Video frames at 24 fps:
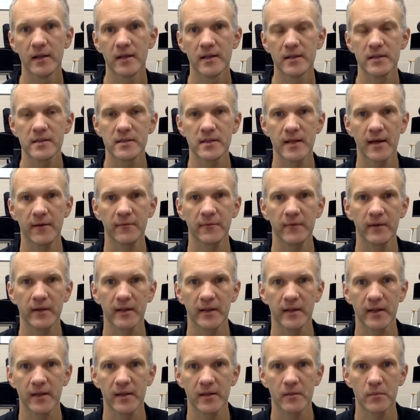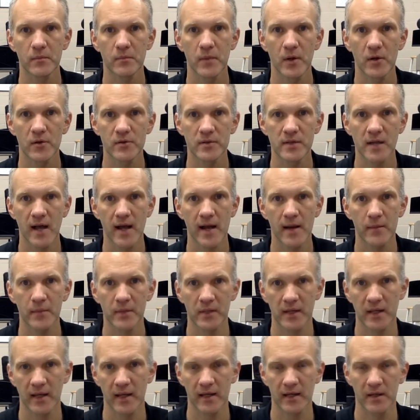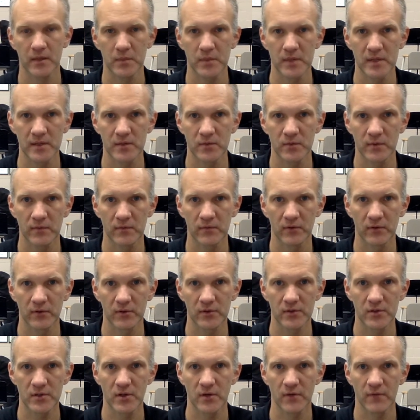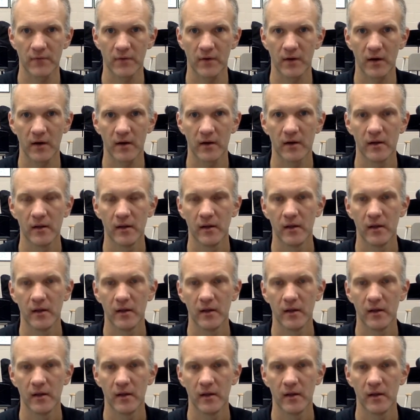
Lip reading: It's definitely the most complicated piece we've learned so far.